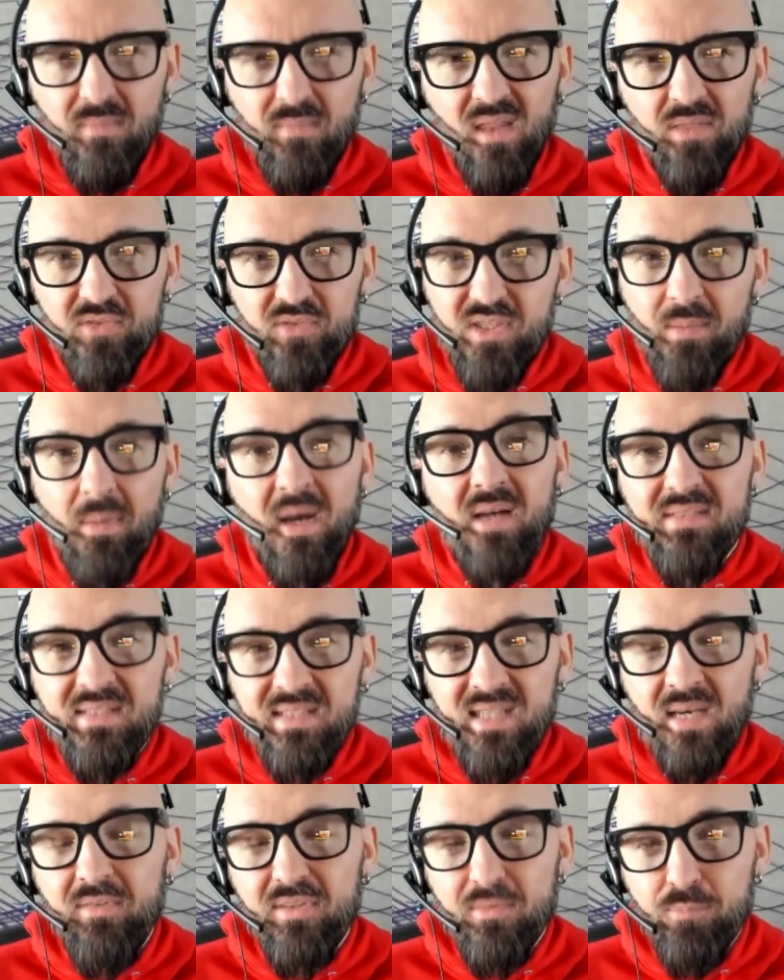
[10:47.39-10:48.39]
There's about
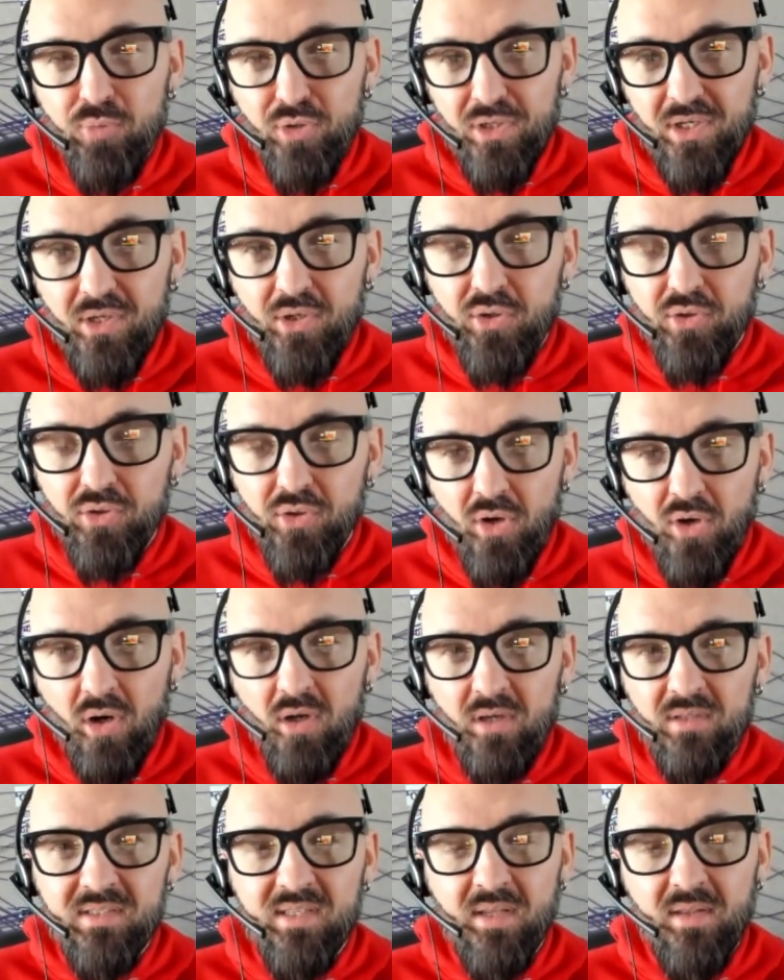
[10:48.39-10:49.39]
7 pretty good
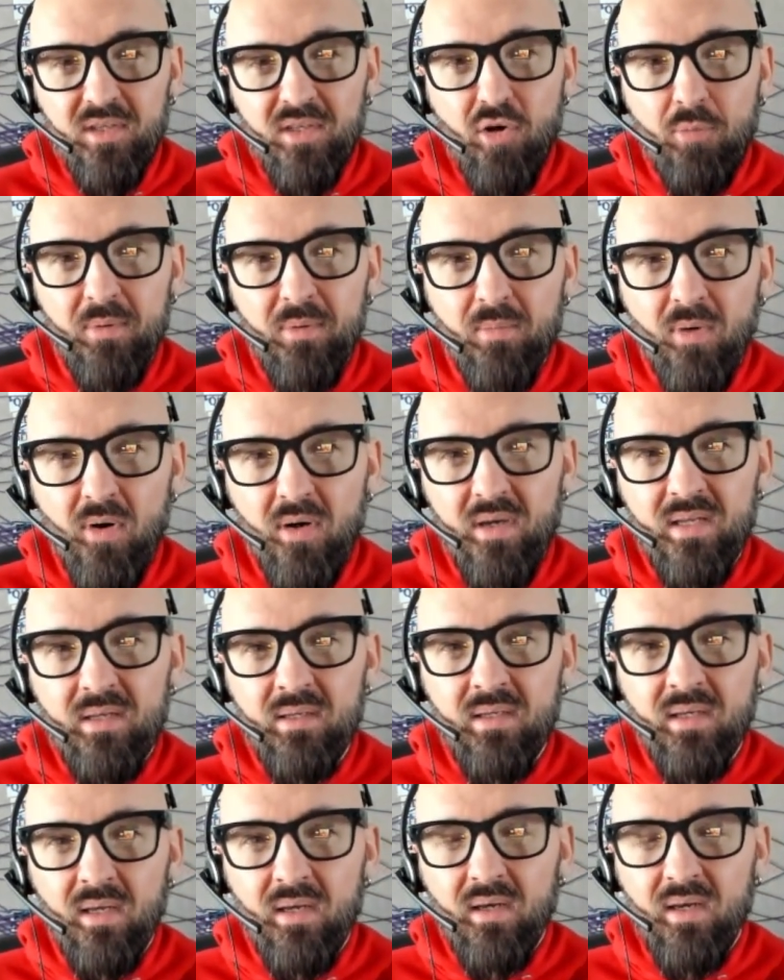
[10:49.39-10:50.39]
guards on the open market
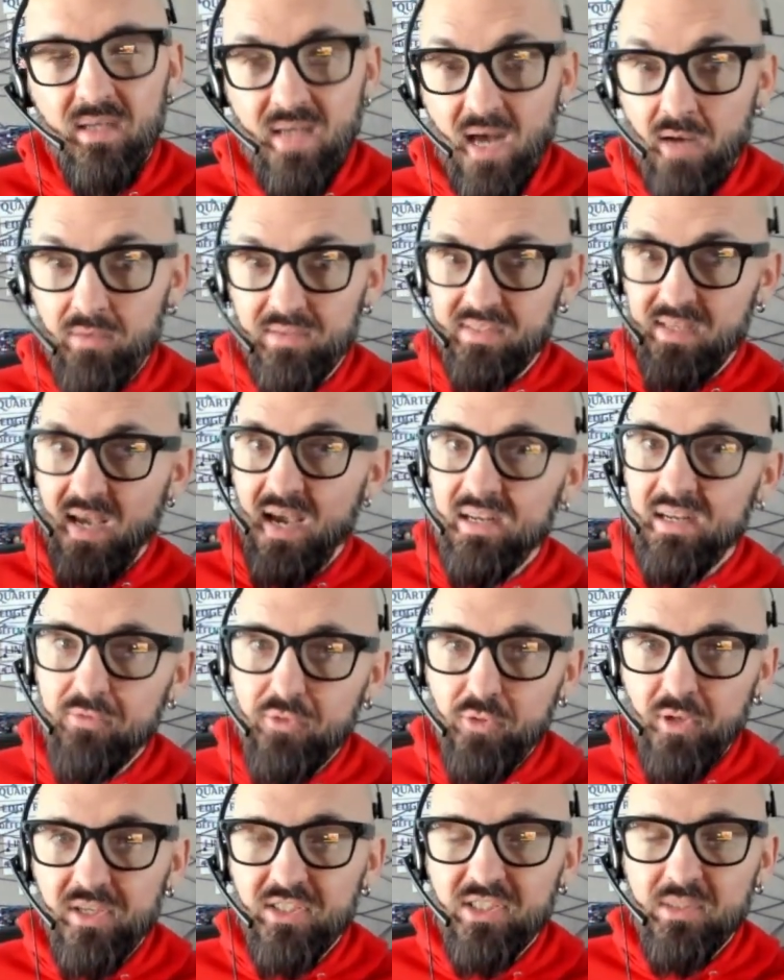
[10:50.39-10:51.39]
outside of
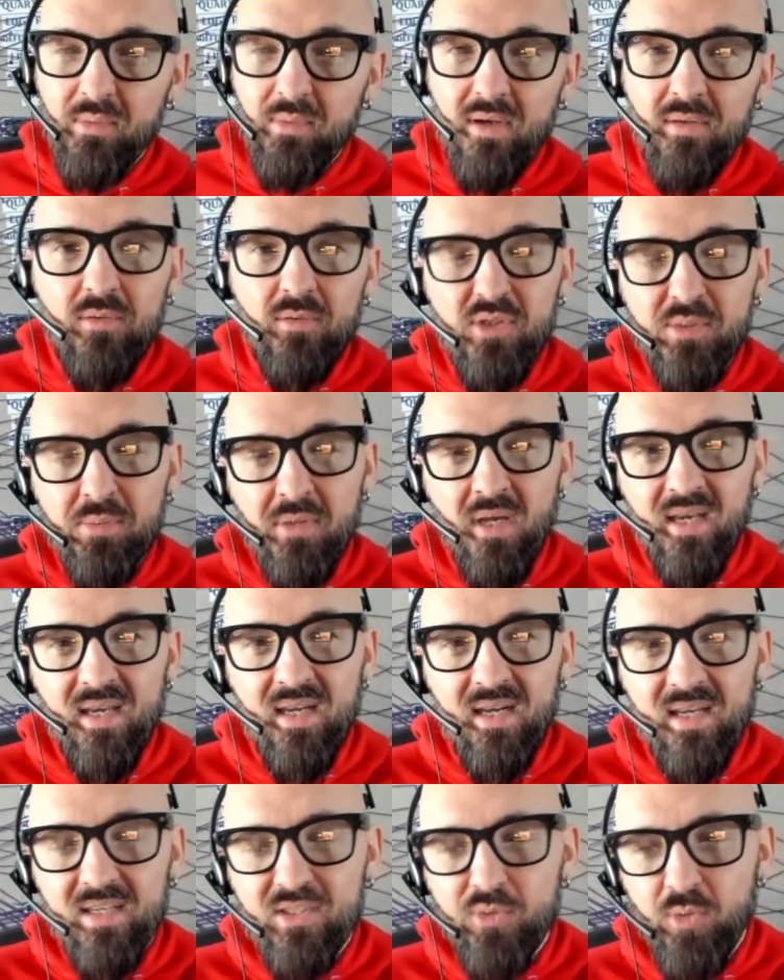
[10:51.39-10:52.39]
Trey Smith, who's probably
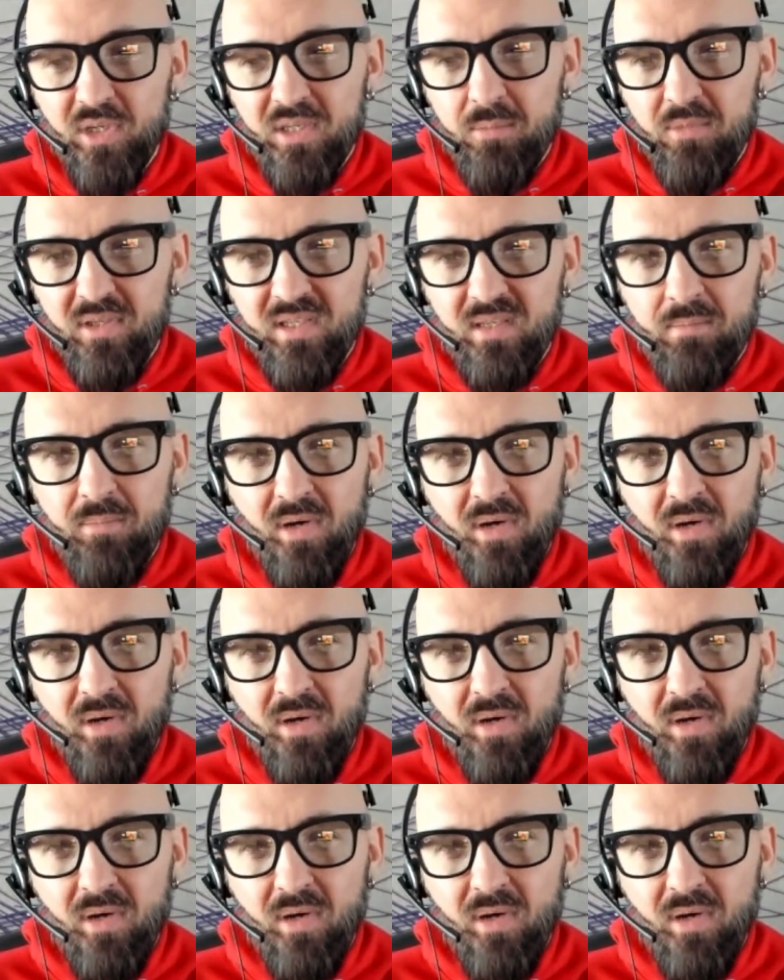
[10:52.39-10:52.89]
going to get $20 million.